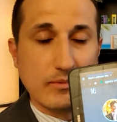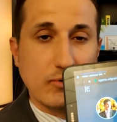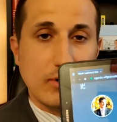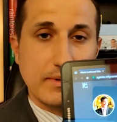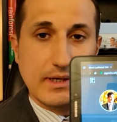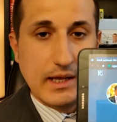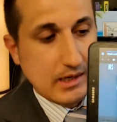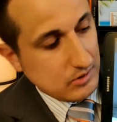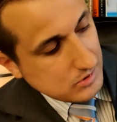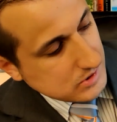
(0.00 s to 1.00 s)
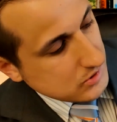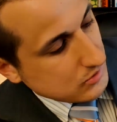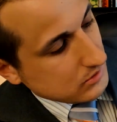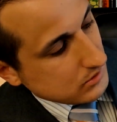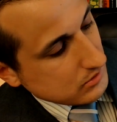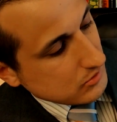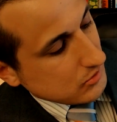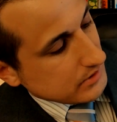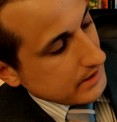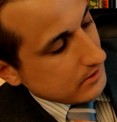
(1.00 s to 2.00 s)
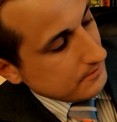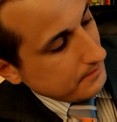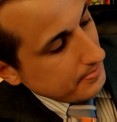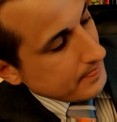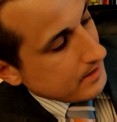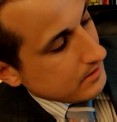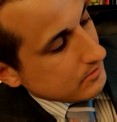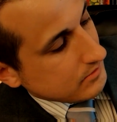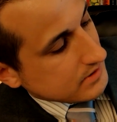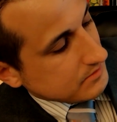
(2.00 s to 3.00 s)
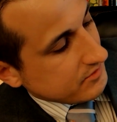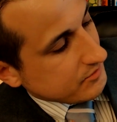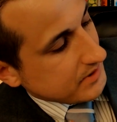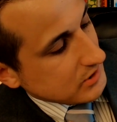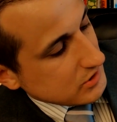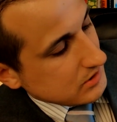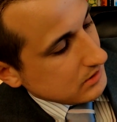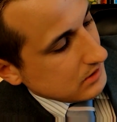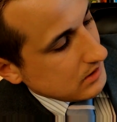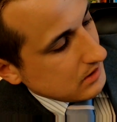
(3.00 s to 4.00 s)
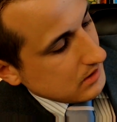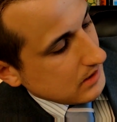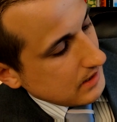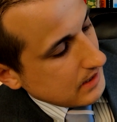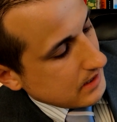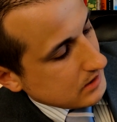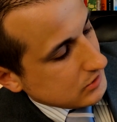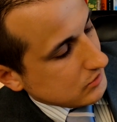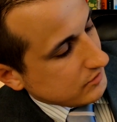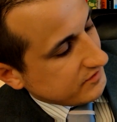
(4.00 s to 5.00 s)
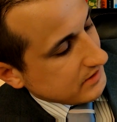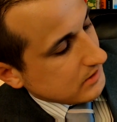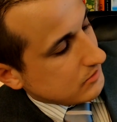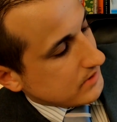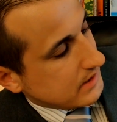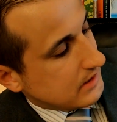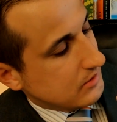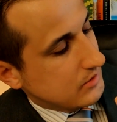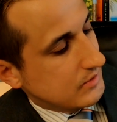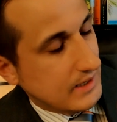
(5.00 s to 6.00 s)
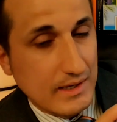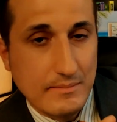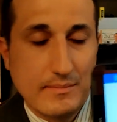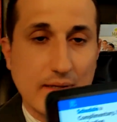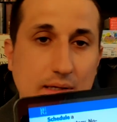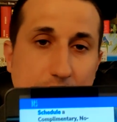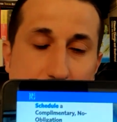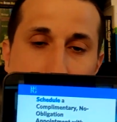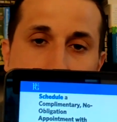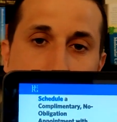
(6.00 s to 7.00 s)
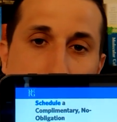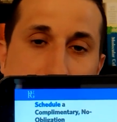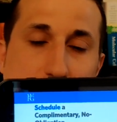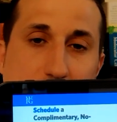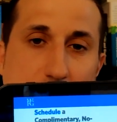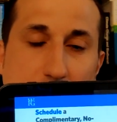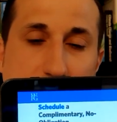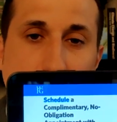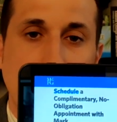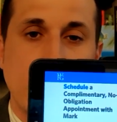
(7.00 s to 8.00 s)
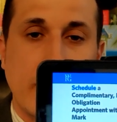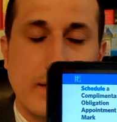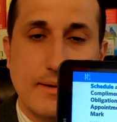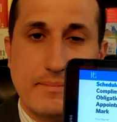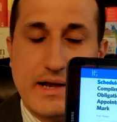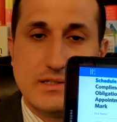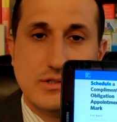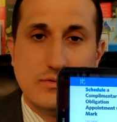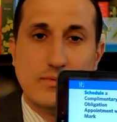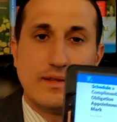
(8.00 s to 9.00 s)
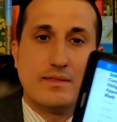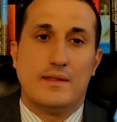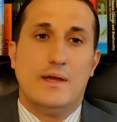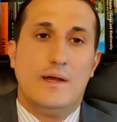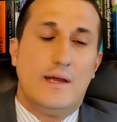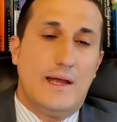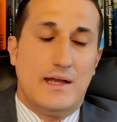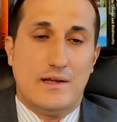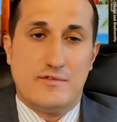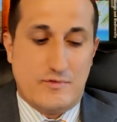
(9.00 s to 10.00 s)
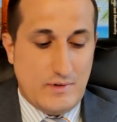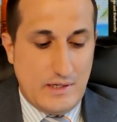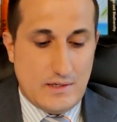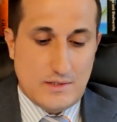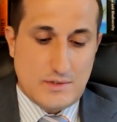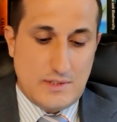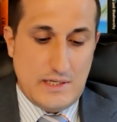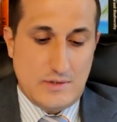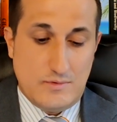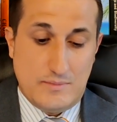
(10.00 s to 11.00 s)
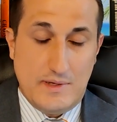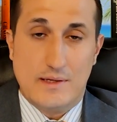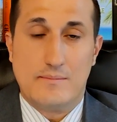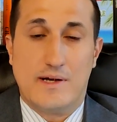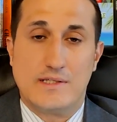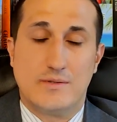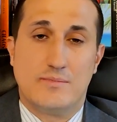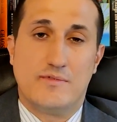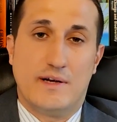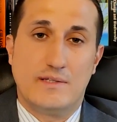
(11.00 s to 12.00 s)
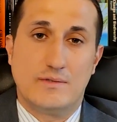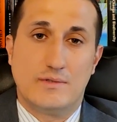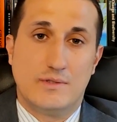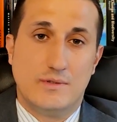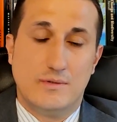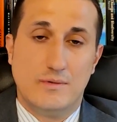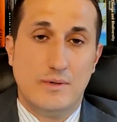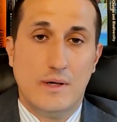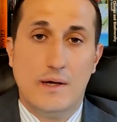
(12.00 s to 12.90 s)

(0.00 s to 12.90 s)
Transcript: an appointment and you just scroll down with some information and you fill out right here your name, email address, and phone number, and I'll get back to you with a free consultation with me and my supervisor to